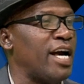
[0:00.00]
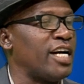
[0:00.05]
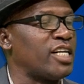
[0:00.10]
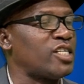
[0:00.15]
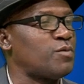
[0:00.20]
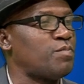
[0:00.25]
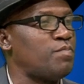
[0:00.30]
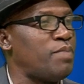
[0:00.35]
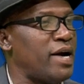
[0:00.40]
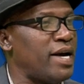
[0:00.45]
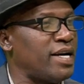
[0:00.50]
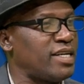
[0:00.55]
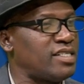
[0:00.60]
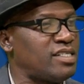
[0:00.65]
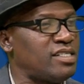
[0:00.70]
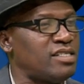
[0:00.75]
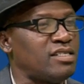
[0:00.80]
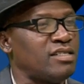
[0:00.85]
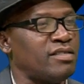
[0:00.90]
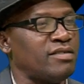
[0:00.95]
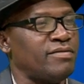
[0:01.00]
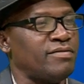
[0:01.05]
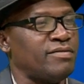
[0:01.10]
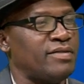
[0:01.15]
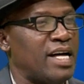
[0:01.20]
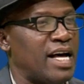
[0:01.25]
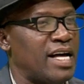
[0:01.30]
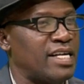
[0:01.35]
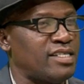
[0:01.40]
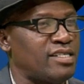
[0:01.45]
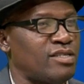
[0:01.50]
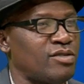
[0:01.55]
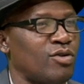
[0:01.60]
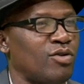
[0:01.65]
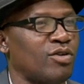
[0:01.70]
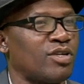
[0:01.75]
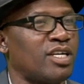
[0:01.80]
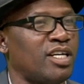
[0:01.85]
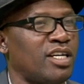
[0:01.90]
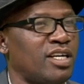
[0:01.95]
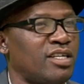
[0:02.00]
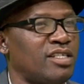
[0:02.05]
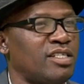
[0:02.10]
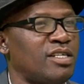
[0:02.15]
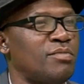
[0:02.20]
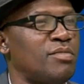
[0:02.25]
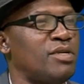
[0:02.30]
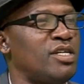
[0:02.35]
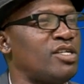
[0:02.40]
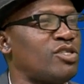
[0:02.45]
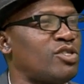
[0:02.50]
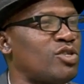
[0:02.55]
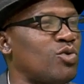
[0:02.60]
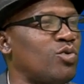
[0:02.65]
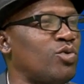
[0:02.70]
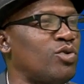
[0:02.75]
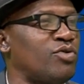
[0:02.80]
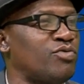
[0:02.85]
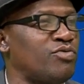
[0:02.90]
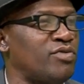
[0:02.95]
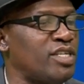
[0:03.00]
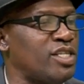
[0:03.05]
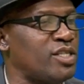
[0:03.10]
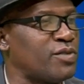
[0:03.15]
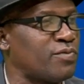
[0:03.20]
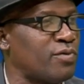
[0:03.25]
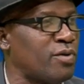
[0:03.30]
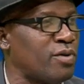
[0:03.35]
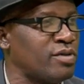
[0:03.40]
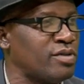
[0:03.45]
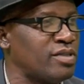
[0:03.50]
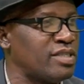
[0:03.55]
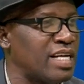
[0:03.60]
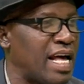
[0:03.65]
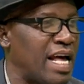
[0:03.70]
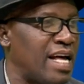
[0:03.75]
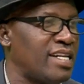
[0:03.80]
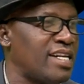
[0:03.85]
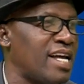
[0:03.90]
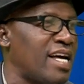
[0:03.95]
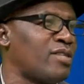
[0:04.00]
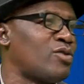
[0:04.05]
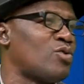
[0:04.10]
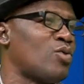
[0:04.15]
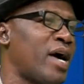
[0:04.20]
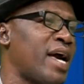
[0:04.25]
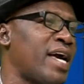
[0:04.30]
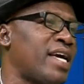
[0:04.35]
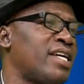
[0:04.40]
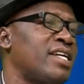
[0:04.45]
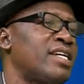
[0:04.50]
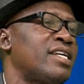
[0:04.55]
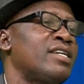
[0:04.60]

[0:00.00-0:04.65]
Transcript: expect that okay, the ministry will release funds. That's why